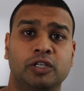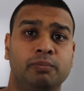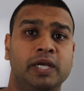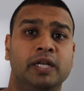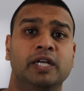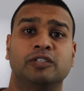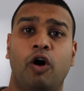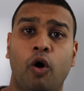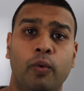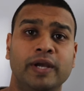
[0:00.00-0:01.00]
to be in is
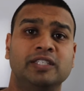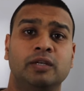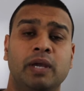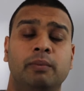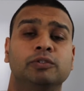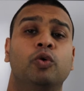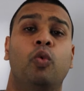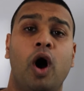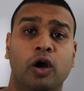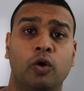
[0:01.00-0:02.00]
always to be able to
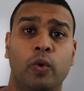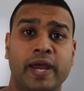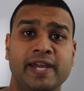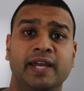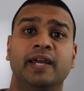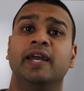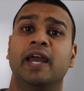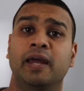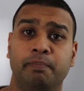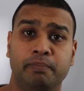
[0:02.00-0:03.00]
walk away
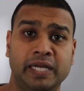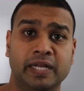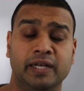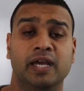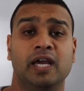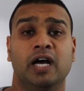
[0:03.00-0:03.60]
and mean it.